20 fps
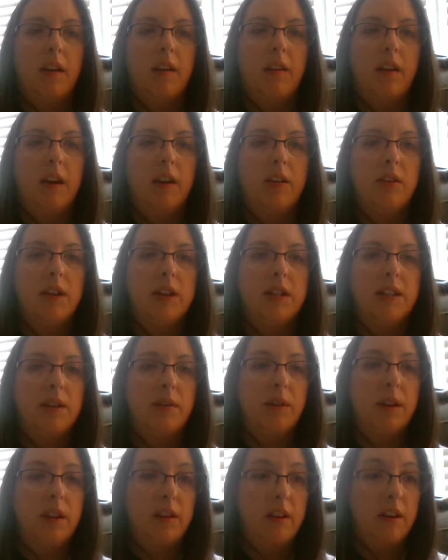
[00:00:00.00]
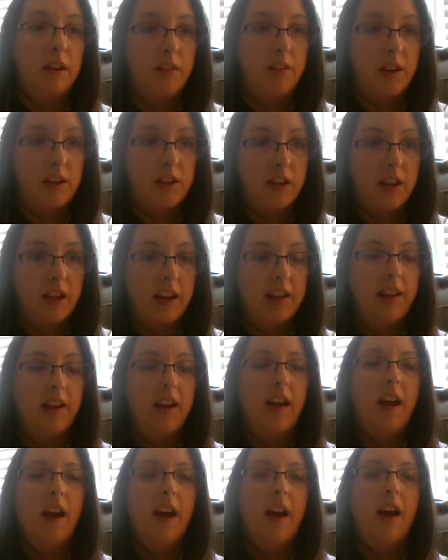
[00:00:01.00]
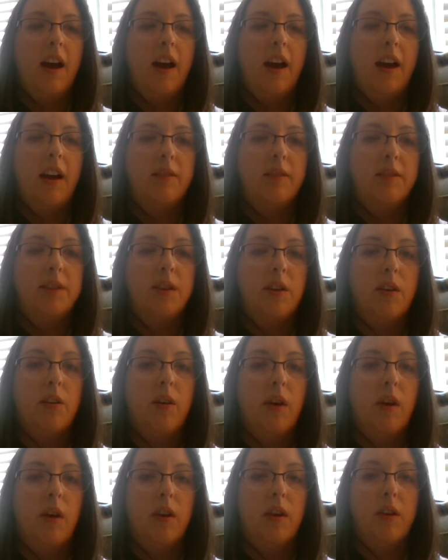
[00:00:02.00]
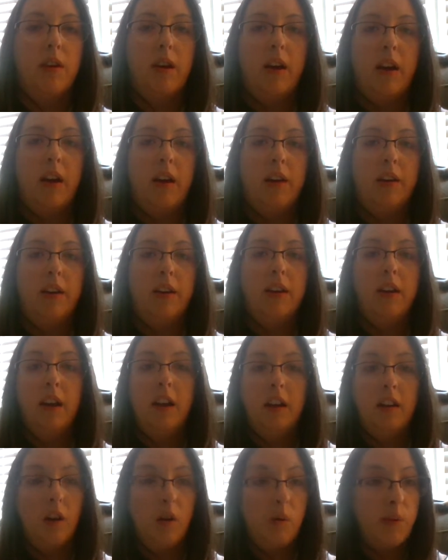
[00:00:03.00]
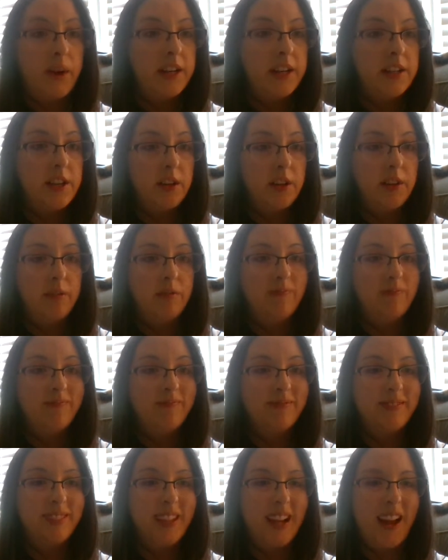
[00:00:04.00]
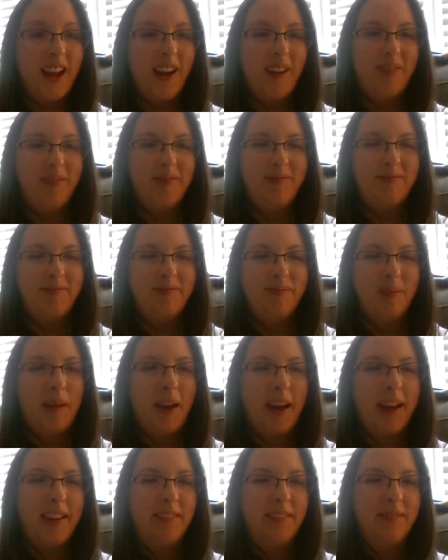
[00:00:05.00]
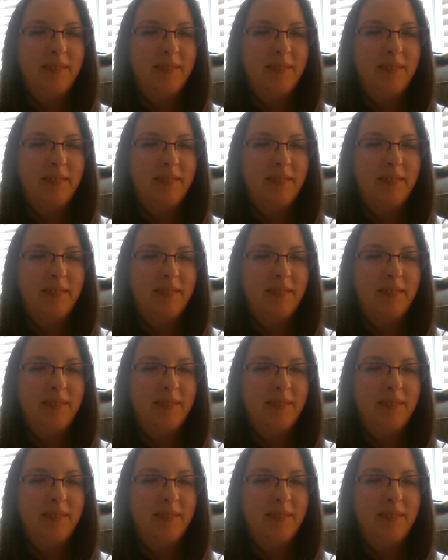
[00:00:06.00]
address it with you individually. So good luck on week 2. Take care. Bye-bye.